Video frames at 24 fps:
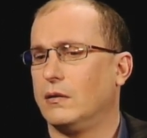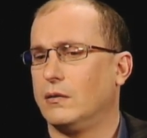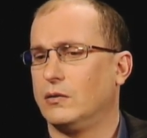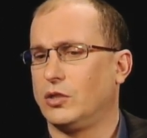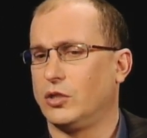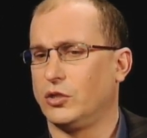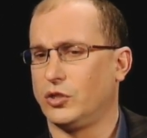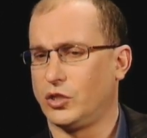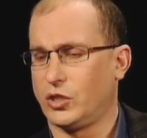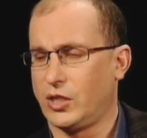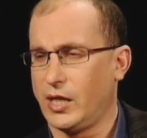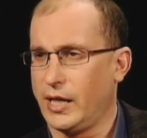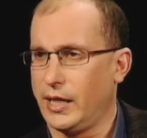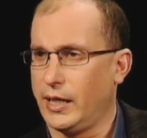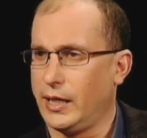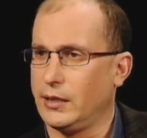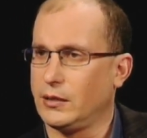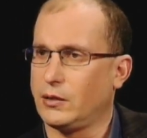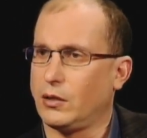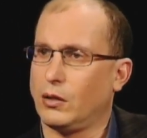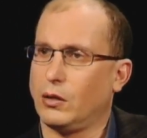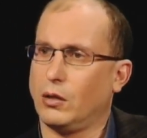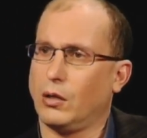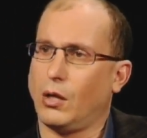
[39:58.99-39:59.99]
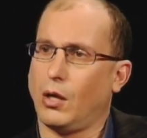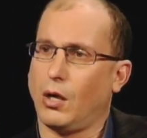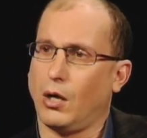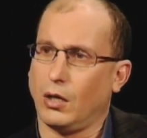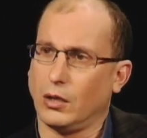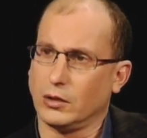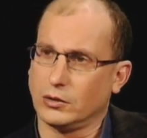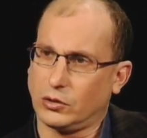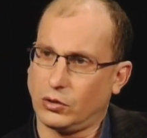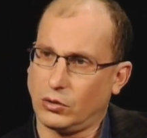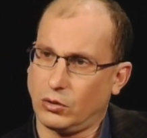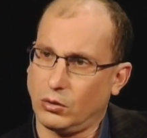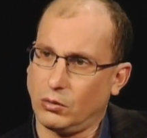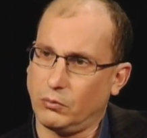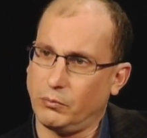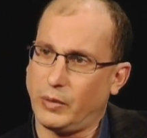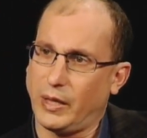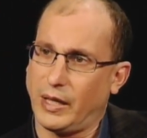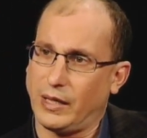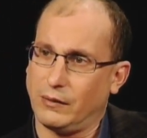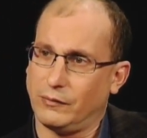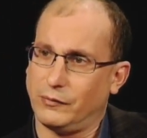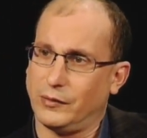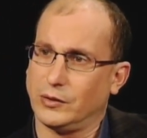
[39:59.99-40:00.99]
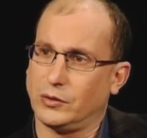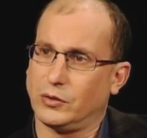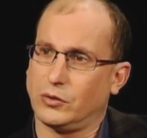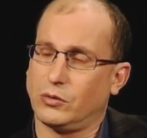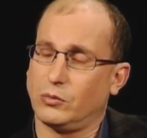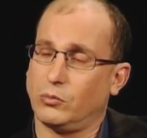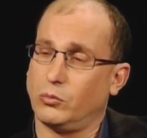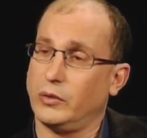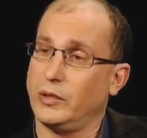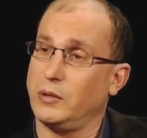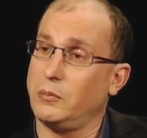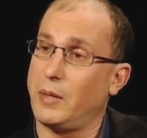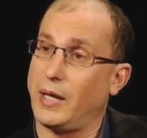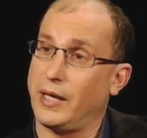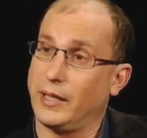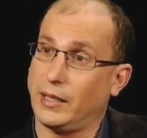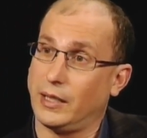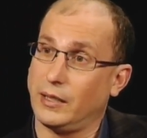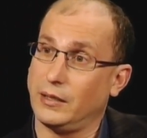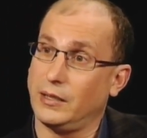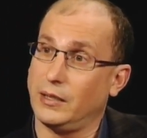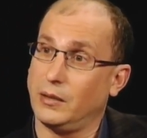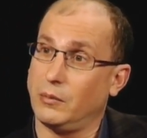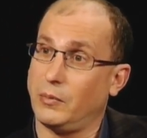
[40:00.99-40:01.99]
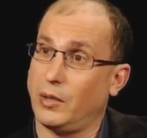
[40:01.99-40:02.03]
sustained long-term benefits to remaking the